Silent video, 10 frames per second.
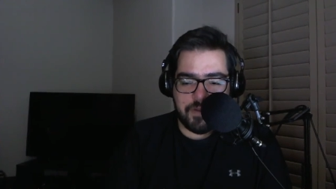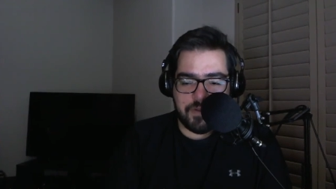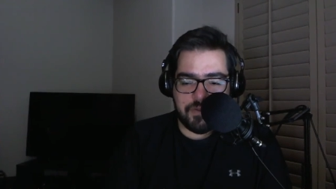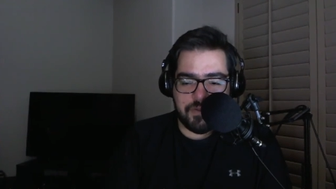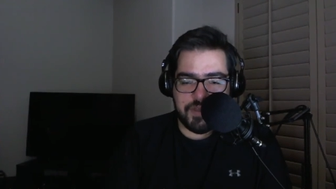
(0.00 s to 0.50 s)

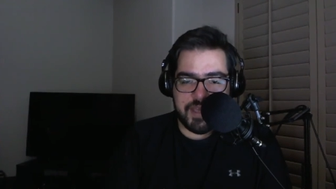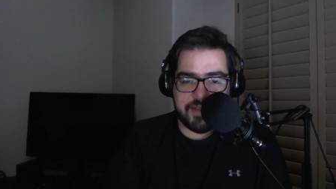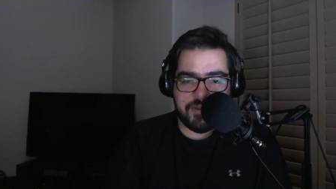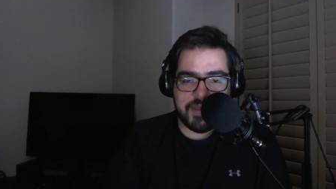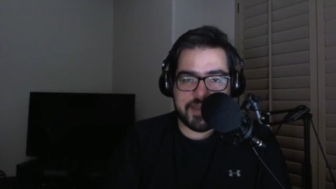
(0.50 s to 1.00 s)
you can't
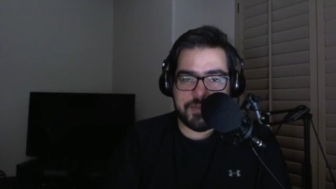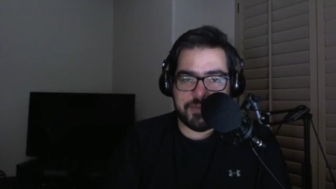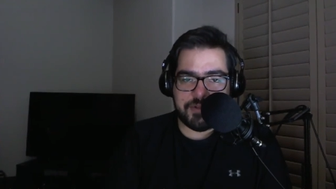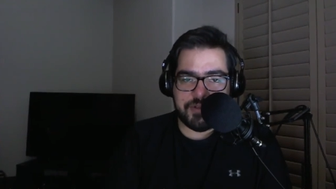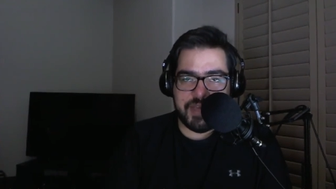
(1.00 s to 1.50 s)
do that to
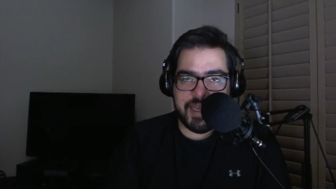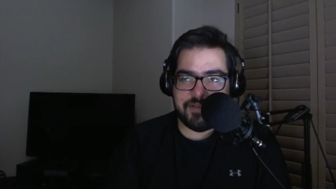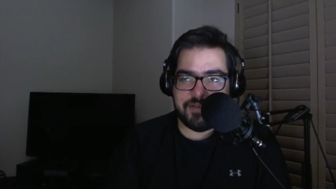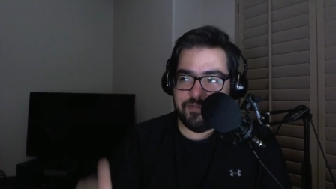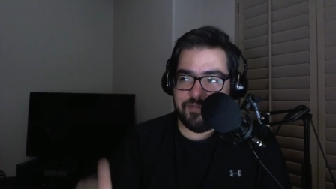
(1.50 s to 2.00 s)
people. You can't
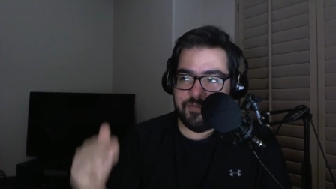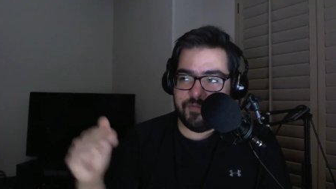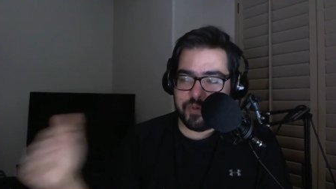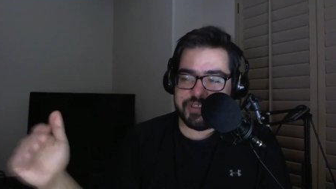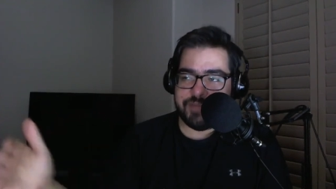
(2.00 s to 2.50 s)

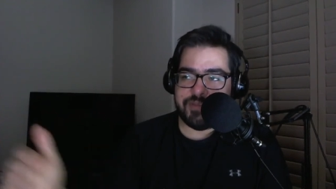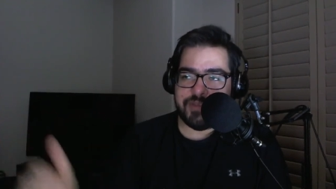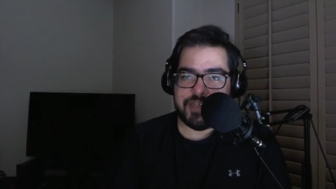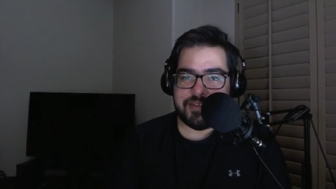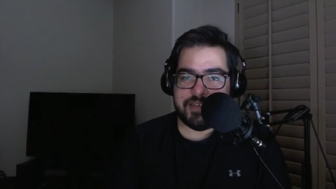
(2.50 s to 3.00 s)
force them to
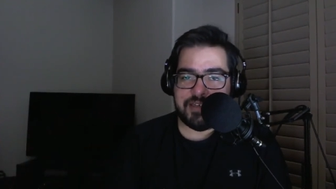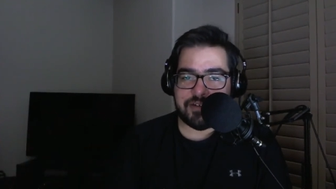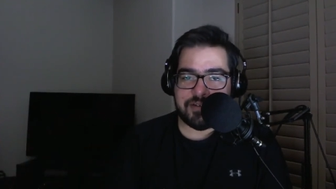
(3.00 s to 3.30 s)
be a leader.